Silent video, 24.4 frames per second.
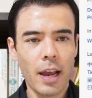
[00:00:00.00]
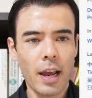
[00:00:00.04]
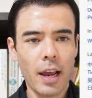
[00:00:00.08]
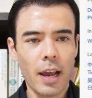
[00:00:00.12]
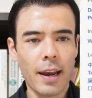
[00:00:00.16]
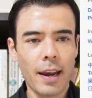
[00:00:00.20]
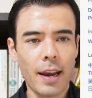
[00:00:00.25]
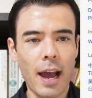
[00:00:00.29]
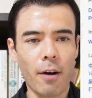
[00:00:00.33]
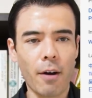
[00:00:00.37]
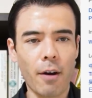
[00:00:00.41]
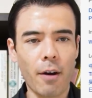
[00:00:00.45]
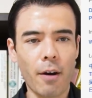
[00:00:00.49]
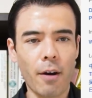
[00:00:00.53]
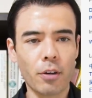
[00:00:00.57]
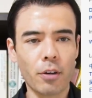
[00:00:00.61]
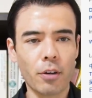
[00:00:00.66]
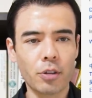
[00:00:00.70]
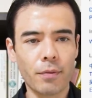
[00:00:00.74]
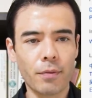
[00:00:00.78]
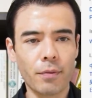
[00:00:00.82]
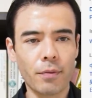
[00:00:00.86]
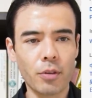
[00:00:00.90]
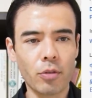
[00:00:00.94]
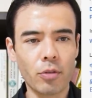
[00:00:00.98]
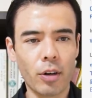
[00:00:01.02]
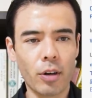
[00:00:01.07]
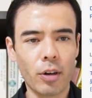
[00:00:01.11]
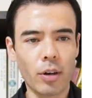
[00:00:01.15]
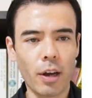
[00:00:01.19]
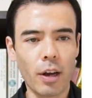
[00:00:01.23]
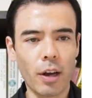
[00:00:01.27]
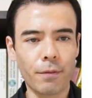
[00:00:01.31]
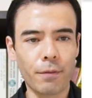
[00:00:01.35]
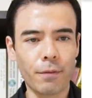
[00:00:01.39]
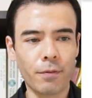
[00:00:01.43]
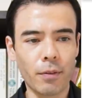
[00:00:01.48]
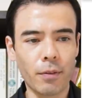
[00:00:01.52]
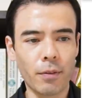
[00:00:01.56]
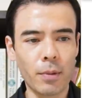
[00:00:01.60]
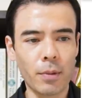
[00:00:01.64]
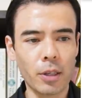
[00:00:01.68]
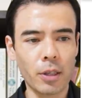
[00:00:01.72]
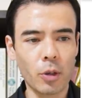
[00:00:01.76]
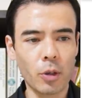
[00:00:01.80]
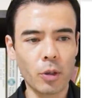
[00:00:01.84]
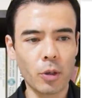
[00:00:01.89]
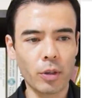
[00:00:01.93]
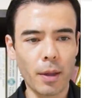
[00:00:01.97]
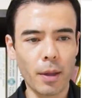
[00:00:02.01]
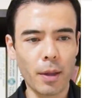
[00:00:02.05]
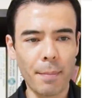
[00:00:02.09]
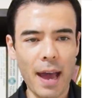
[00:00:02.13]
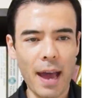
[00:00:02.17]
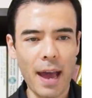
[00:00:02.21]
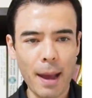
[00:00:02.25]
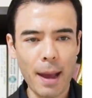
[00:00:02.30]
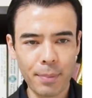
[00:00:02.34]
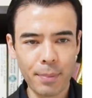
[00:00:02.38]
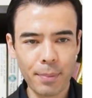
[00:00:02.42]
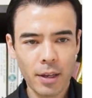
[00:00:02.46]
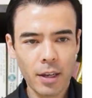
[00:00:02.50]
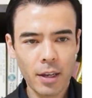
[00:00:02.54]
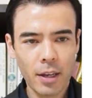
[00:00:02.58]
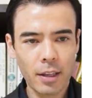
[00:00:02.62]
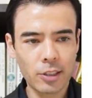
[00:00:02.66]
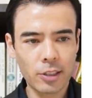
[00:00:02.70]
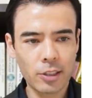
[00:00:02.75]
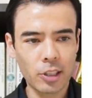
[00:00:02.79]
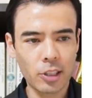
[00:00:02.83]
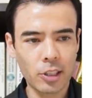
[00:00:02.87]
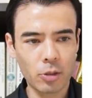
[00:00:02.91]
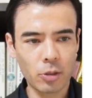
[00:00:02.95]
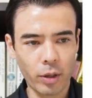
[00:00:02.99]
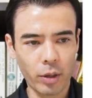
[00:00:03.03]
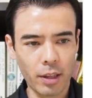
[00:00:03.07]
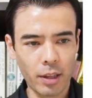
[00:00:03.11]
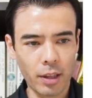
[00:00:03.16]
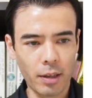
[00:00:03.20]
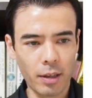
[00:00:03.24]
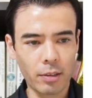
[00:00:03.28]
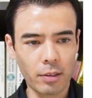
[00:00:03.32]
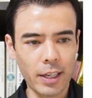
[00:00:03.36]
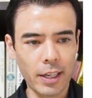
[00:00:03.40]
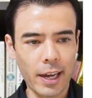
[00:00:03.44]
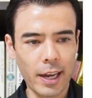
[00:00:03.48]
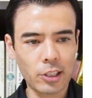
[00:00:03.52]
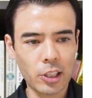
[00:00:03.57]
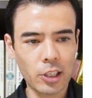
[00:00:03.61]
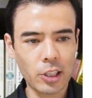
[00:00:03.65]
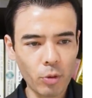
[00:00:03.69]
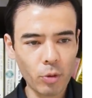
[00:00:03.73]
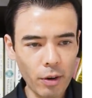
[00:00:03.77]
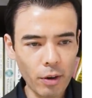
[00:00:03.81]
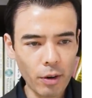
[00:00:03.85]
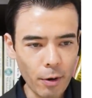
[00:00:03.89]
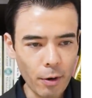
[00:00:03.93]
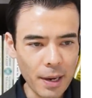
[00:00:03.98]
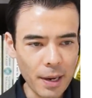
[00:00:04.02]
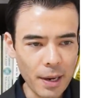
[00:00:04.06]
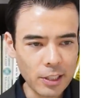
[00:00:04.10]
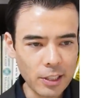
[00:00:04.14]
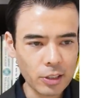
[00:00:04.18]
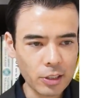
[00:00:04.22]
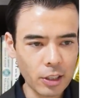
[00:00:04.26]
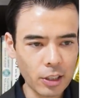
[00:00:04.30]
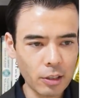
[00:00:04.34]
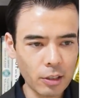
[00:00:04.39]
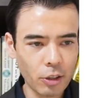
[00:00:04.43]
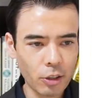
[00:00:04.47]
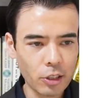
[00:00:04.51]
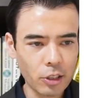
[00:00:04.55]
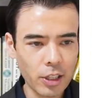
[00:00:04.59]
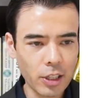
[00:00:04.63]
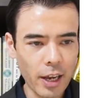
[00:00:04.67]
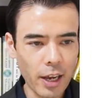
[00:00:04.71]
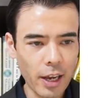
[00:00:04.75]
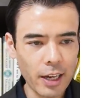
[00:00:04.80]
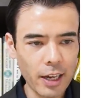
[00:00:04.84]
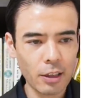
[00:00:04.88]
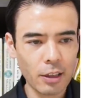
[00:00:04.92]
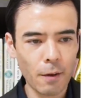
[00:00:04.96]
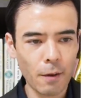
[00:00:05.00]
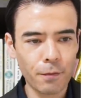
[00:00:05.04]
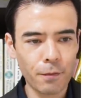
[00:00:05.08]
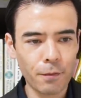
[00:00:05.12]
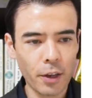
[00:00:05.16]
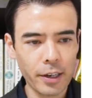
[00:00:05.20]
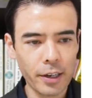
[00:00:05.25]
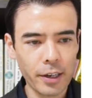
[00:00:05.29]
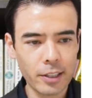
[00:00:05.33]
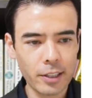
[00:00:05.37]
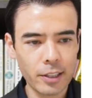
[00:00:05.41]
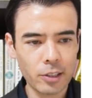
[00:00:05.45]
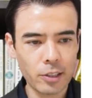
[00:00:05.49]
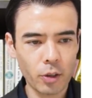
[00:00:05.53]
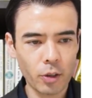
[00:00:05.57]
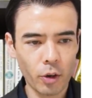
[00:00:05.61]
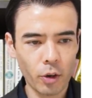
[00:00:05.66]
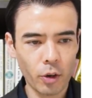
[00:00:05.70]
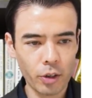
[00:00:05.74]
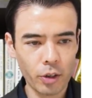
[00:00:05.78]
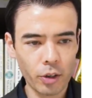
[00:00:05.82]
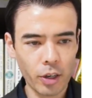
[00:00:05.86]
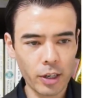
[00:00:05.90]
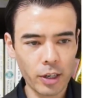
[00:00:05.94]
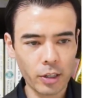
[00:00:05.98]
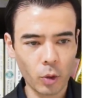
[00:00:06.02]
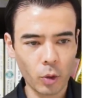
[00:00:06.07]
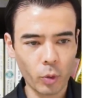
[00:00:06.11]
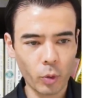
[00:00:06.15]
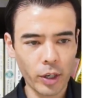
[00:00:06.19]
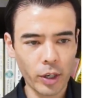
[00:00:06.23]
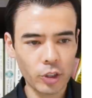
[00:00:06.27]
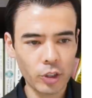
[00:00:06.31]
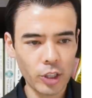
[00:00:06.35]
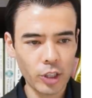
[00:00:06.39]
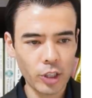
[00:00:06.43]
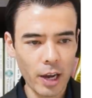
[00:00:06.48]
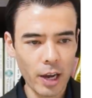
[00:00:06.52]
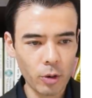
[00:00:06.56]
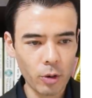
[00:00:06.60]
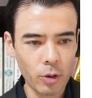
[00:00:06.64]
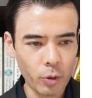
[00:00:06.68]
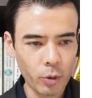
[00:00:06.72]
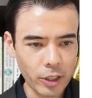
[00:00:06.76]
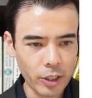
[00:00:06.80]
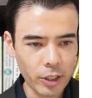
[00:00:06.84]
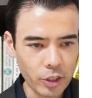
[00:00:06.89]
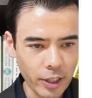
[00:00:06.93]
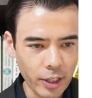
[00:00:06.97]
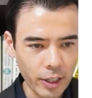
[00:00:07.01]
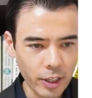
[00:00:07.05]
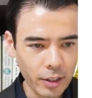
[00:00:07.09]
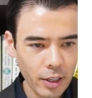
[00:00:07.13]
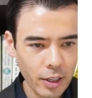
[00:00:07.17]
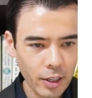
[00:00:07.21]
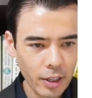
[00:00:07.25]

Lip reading: Now, for those of you who are not familiar with the map, this is what the Yangtze River basically looks like, and the flooding is going on in Guangzhou, Guangxi,